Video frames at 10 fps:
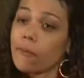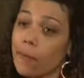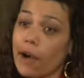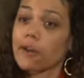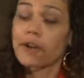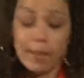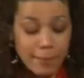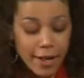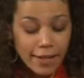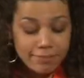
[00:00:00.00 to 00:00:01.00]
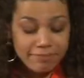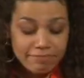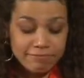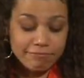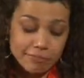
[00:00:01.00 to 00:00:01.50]
Well, Grandpa,
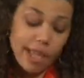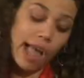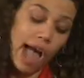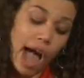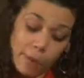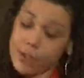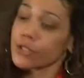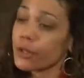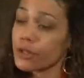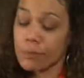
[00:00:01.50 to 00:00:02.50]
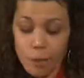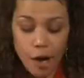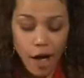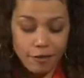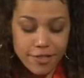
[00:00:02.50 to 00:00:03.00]
I wish I told you
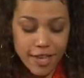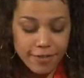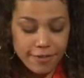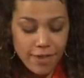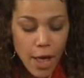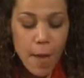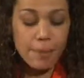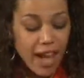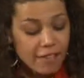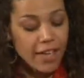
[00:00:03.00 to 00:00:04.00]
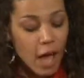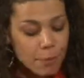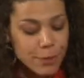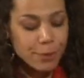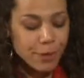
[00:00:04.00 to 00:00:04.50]
more often, but I have the
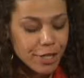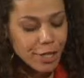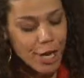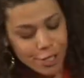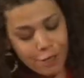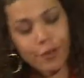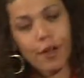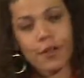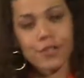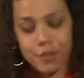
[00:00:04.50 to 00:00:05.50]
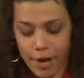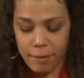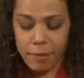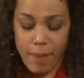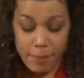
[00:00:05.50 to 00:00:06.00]
utmost appreciation for all those
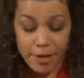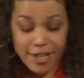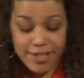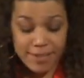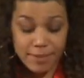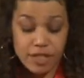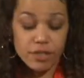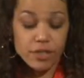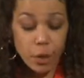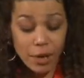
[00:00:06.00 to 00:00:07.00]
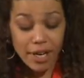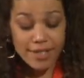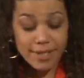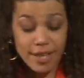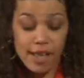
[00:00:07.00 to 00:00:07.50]
incredible memories,
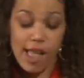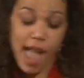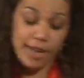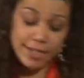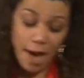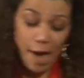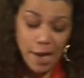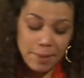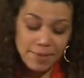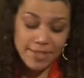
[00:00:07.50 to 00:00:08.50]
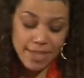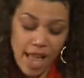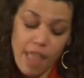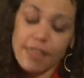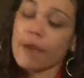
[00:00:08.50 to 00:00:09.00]
stories, and times
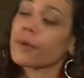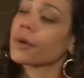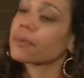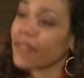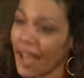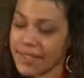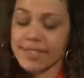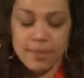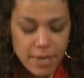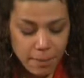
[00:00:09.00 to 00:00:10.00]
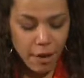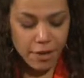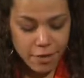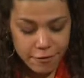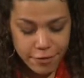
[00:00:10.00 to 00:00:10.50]
that we were blessed to be a
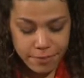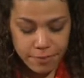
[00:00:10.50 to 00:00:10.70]
part of.